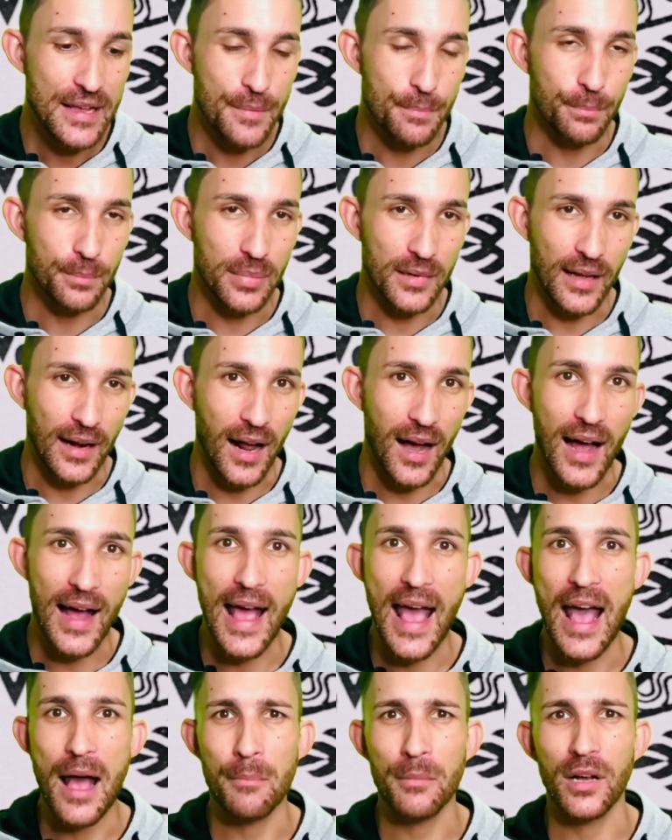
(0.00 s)
But I
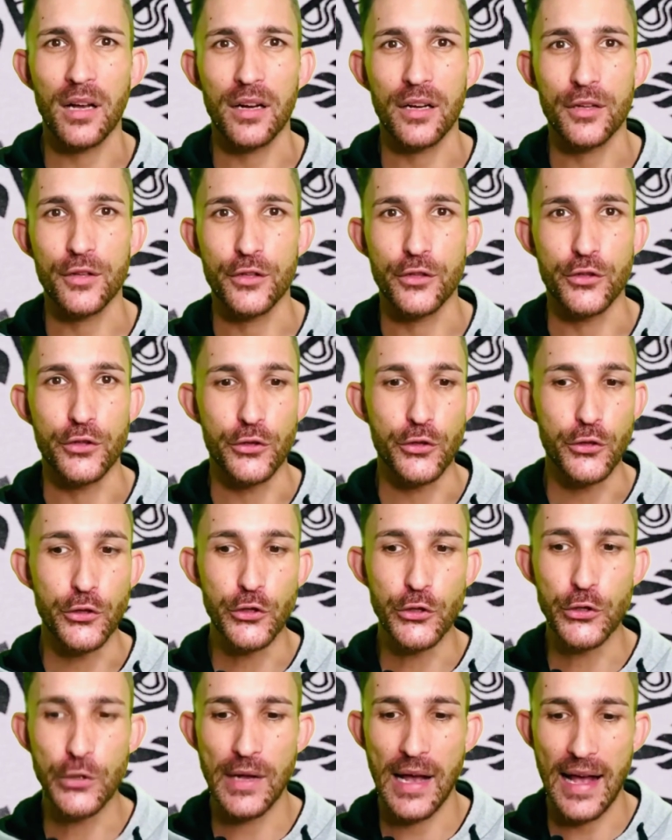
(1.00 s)
am gonna
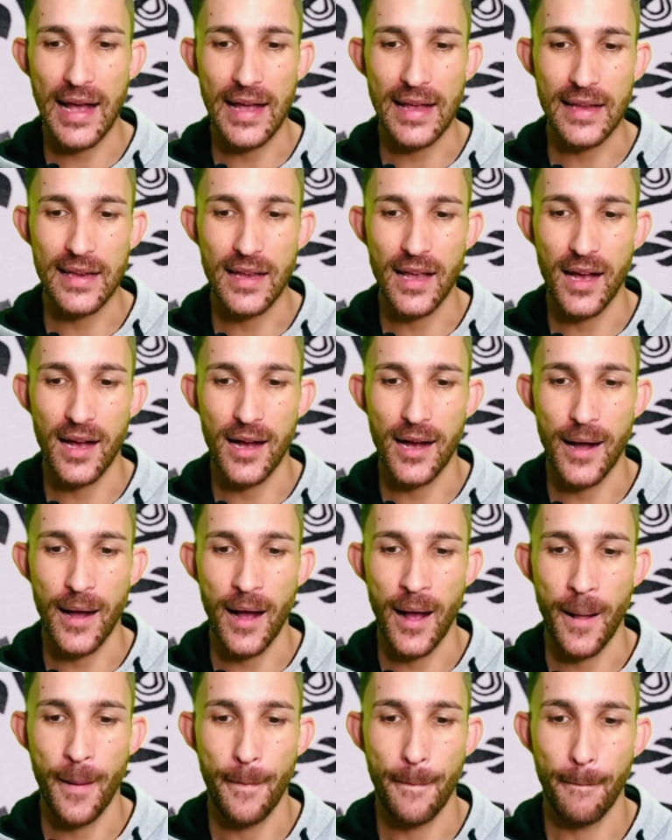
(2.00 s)
do a
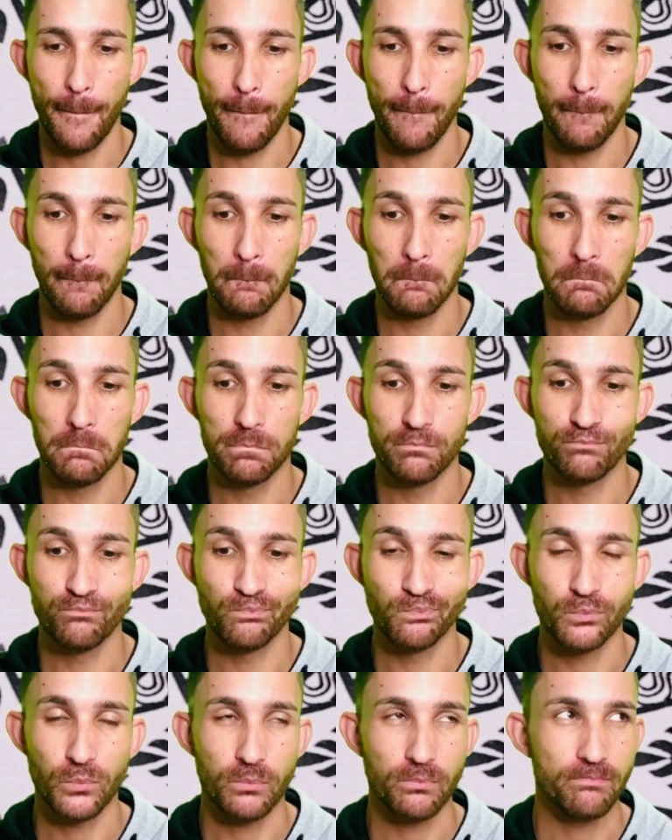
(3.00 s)

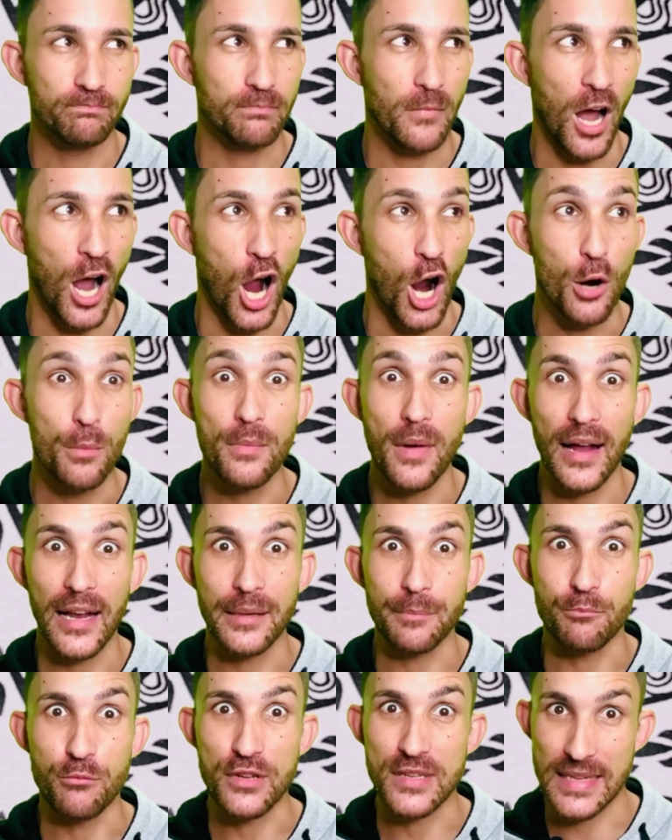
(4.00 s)

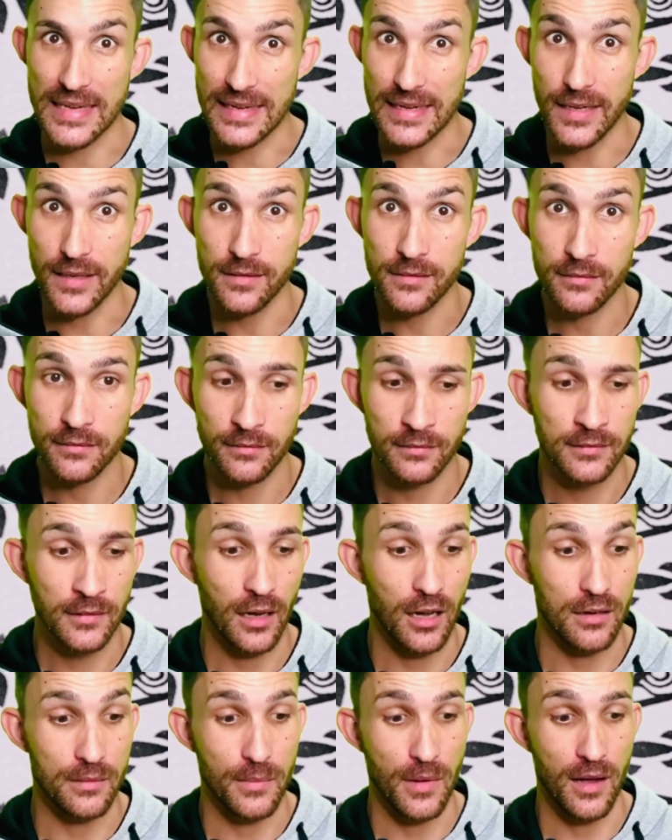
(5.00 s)
homemade Brazilian
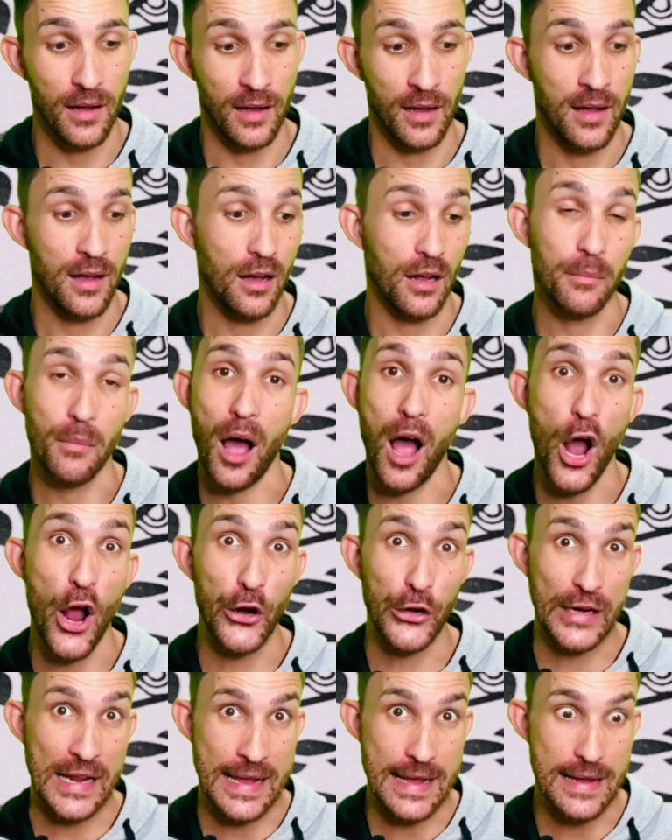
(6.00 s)
on my own
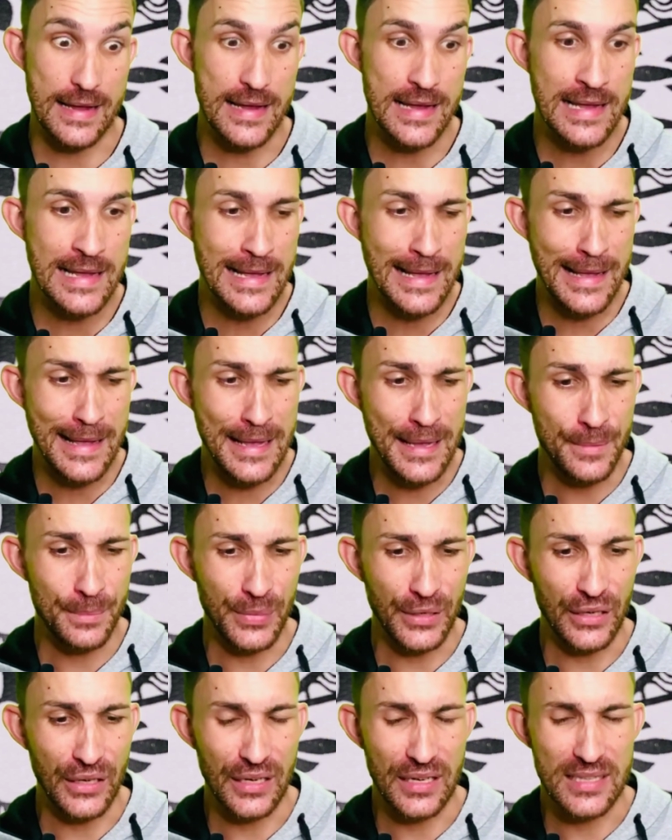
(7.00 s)
hair,
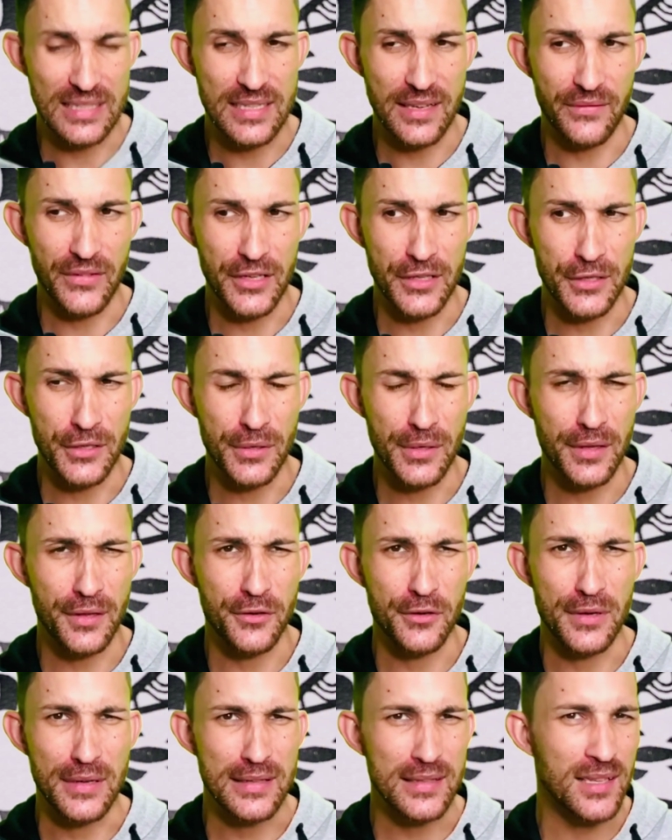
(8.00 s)
because if you do it
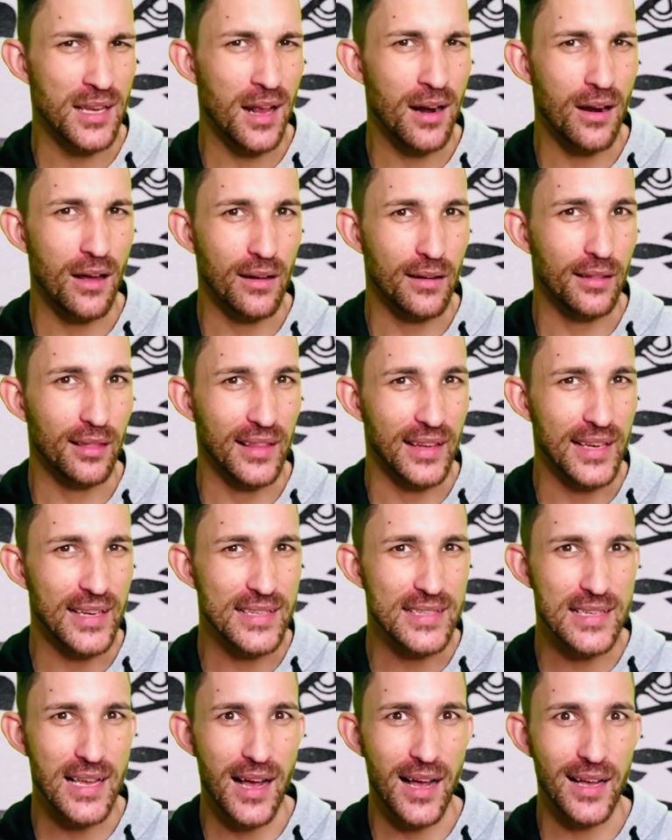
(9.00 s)
through a salon, these
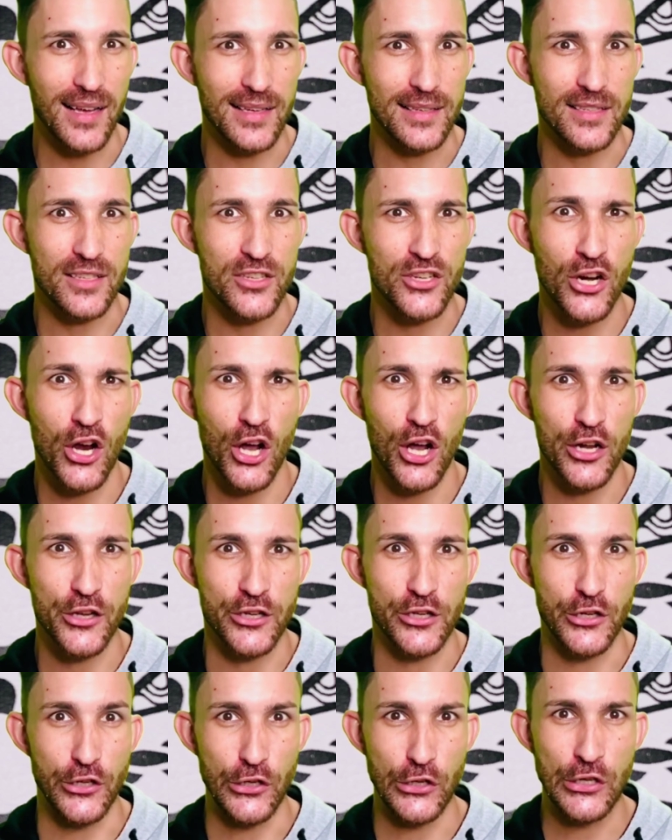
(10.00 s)
guys charge
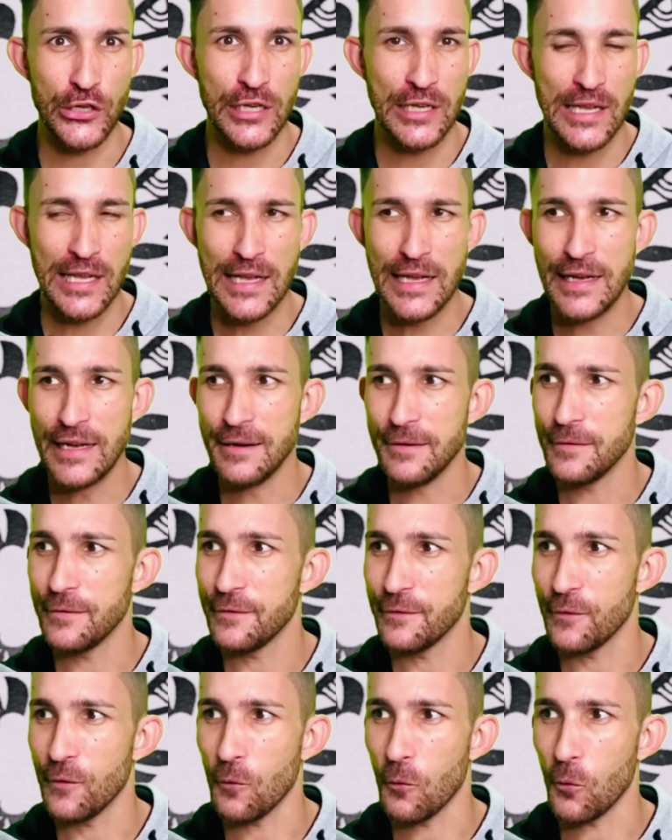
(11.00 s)
you
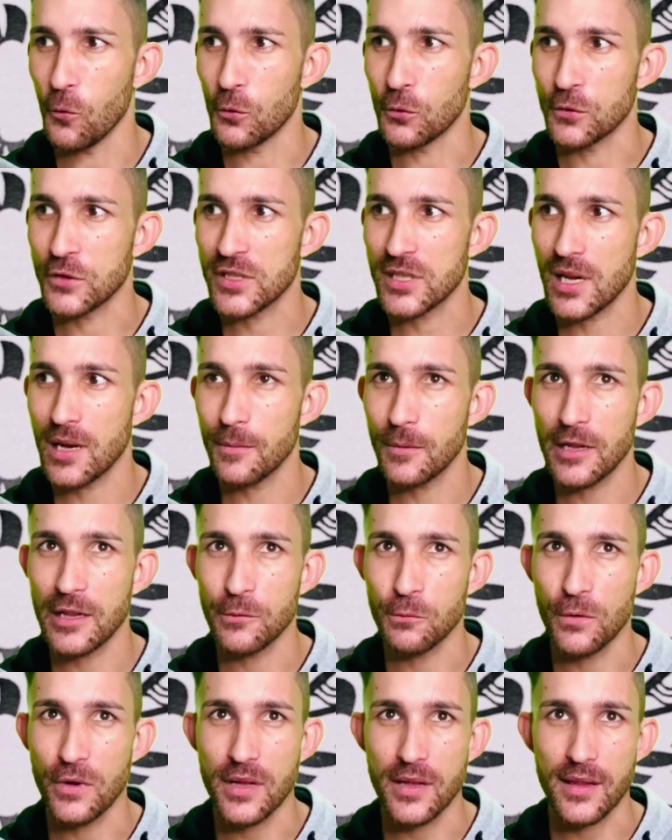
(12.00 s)
for someone
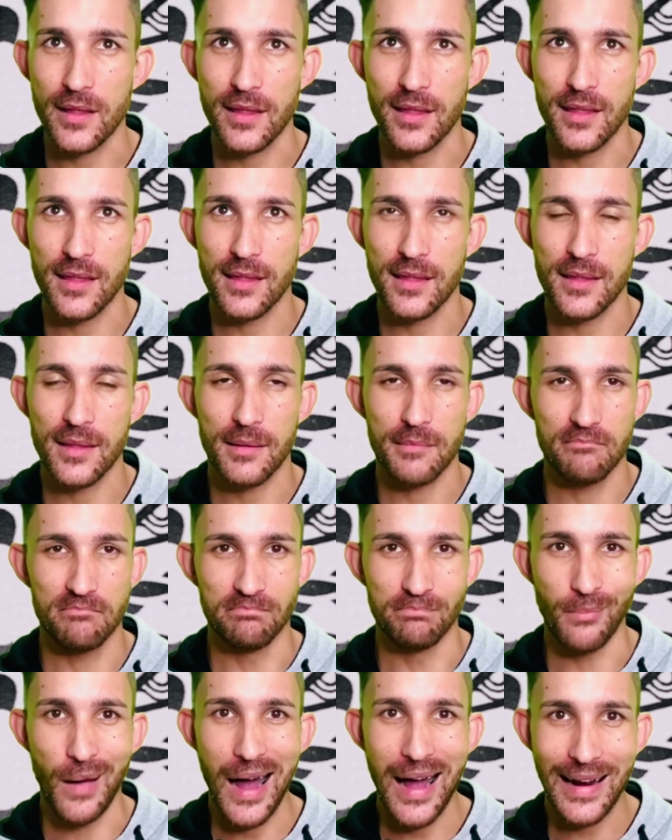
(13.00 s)
with
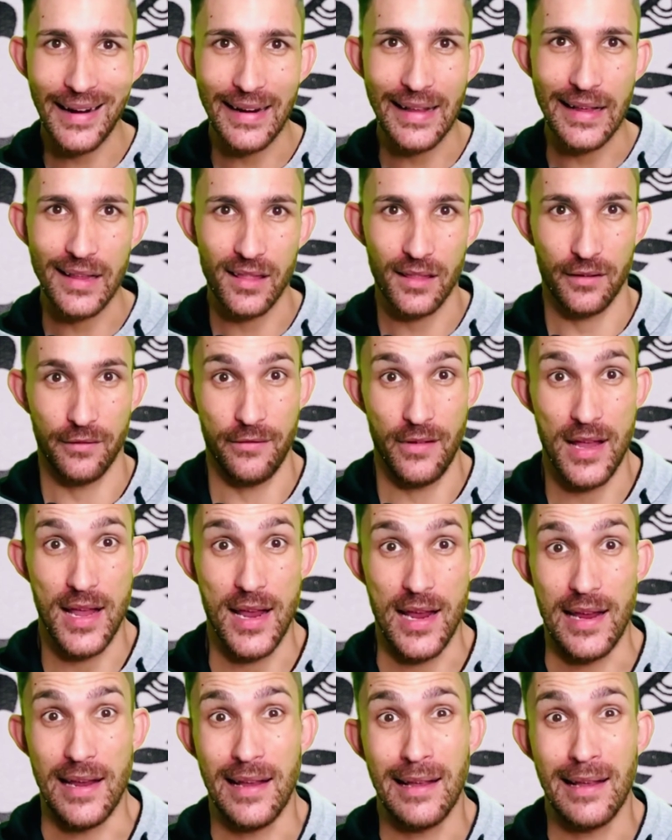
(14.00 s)
my length of hair